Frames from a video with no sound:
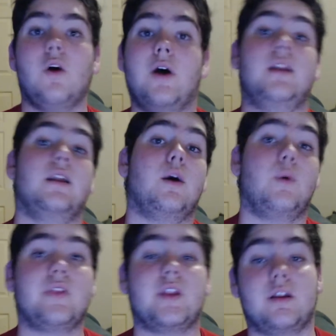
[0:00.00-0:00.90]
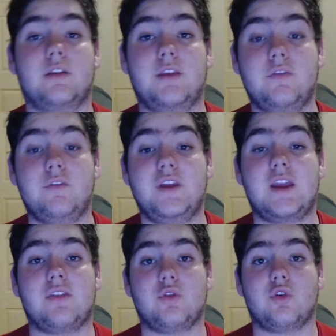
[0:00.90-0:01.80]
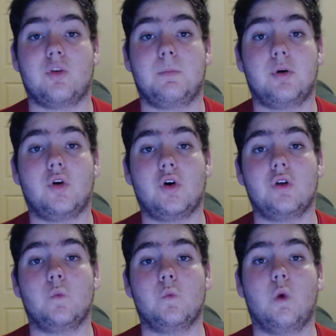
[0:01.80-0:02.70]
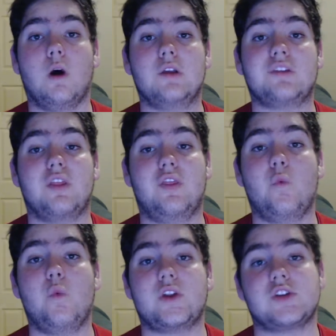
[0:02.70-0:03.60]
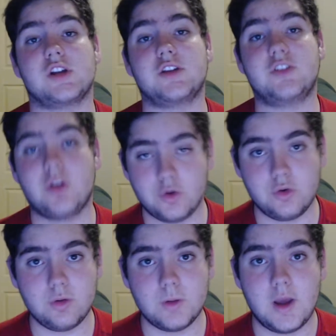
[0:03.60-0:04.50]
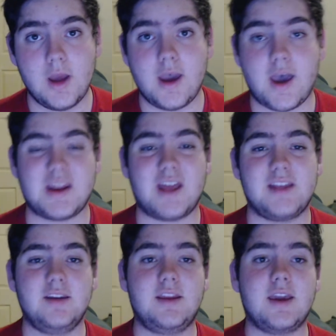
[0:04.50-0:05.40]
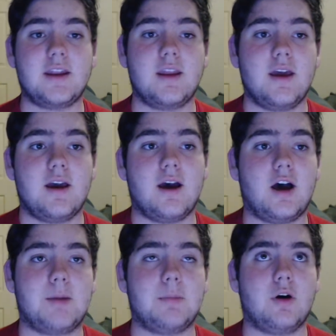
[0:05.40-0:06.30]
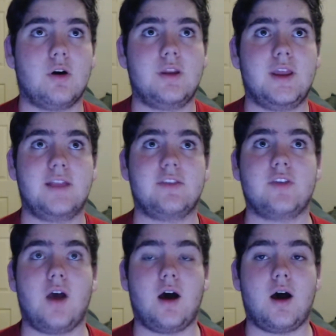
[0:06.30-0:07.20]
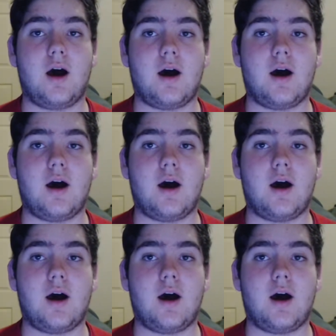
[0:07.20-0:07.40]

Oh, and one that I did forget to report was The Witcher 2, and I did get on its